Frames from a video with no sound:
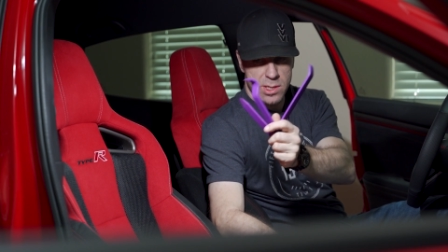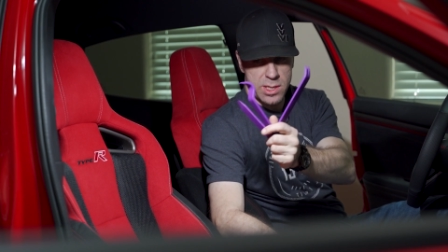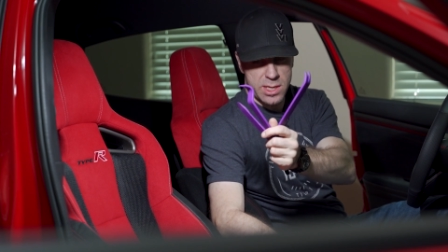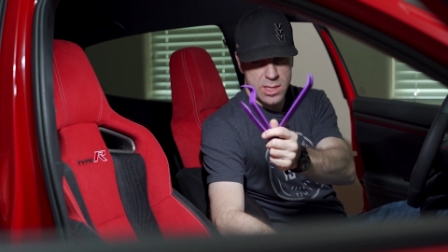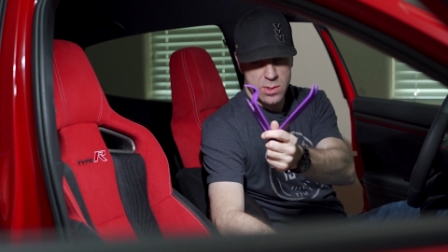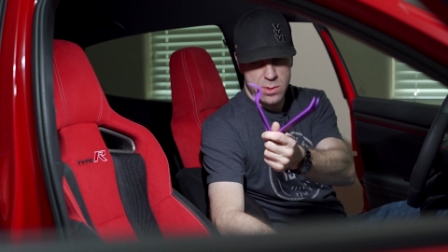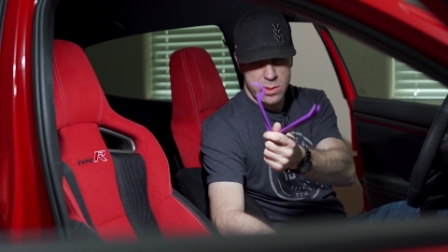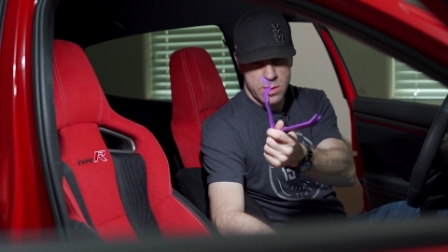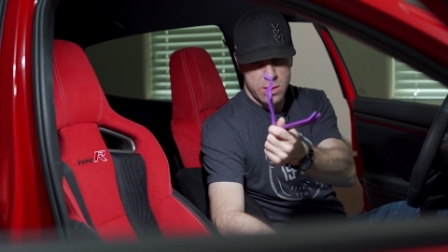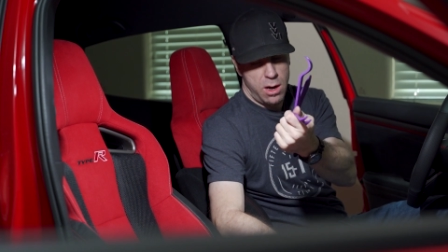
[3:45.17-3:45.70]

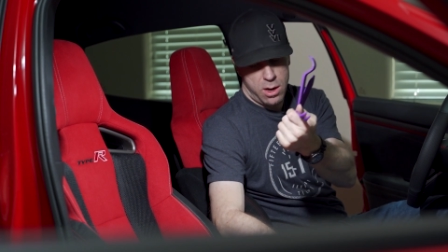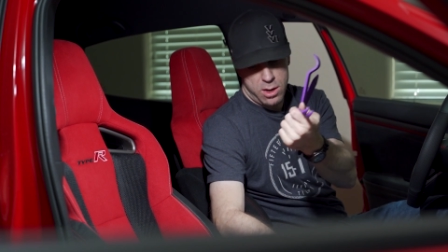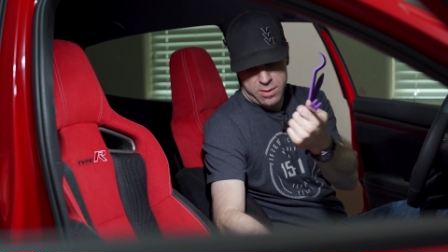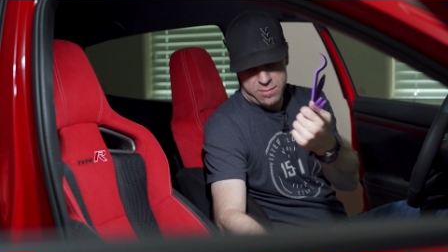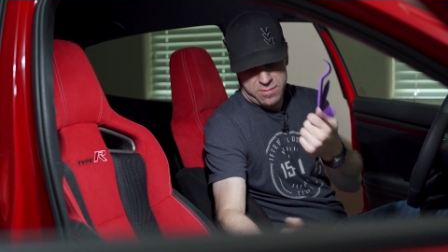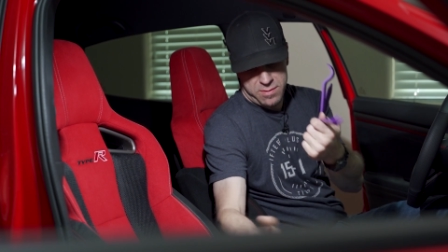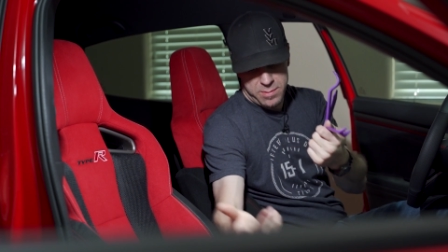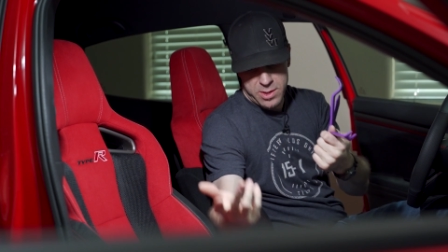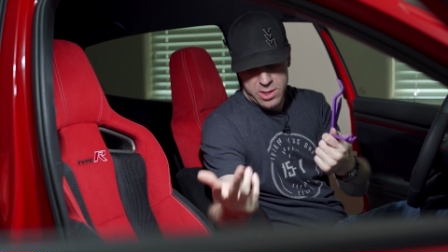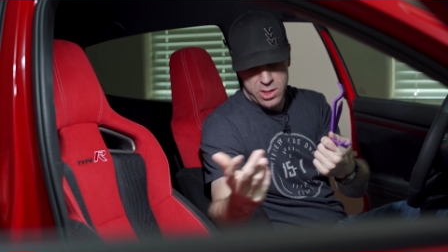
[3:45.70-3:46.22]
These are
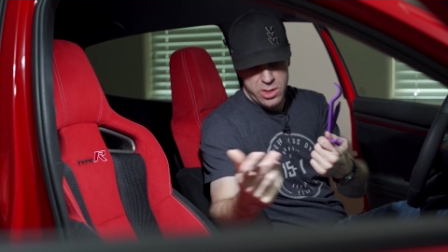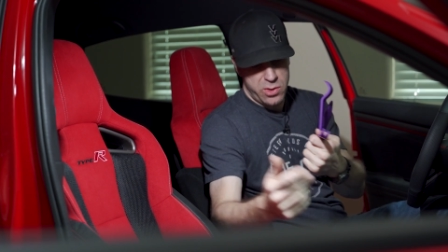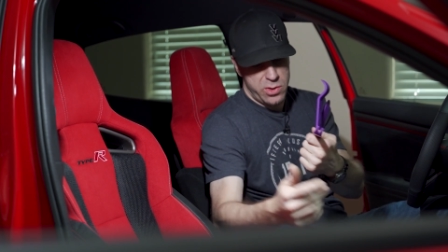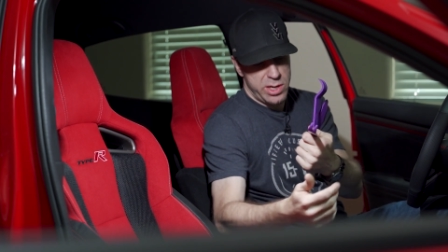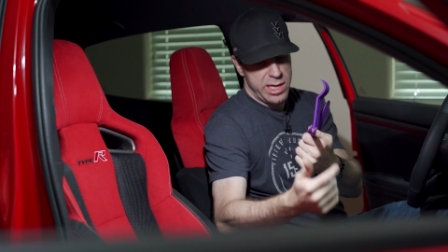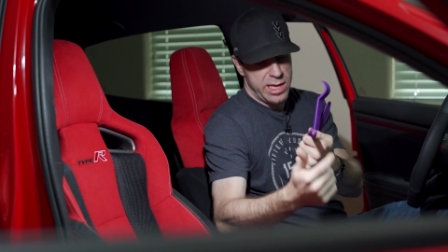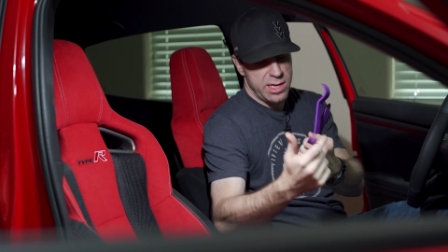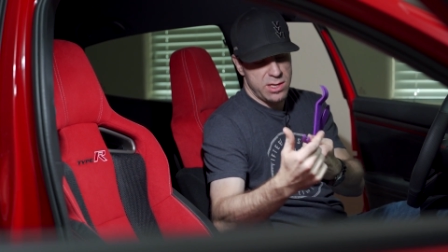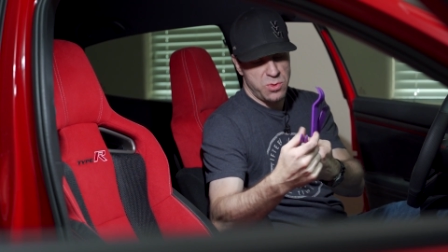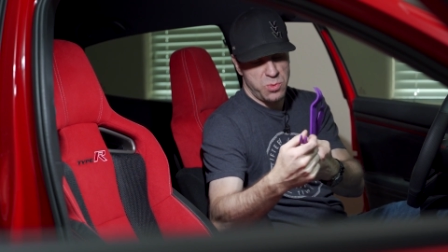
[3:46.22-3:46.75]
from
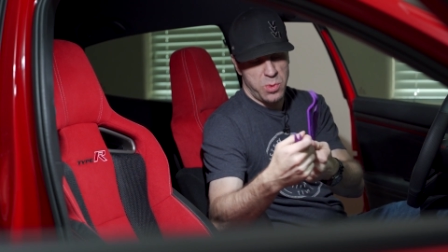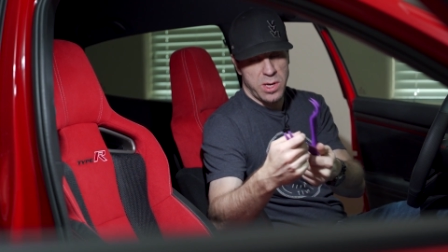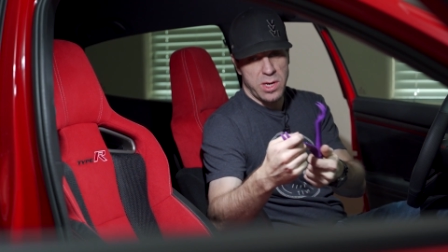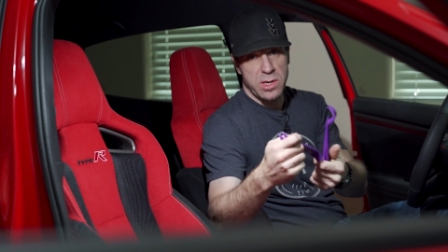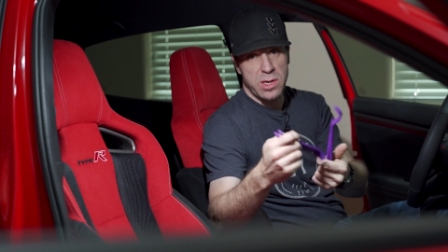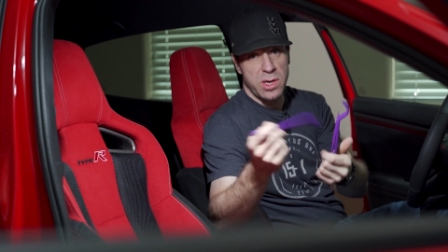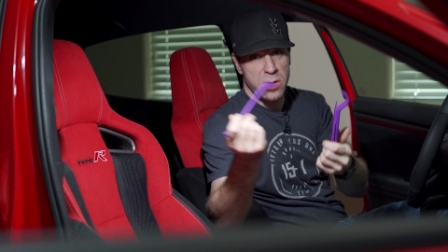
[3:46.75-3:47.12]
Acuity as well.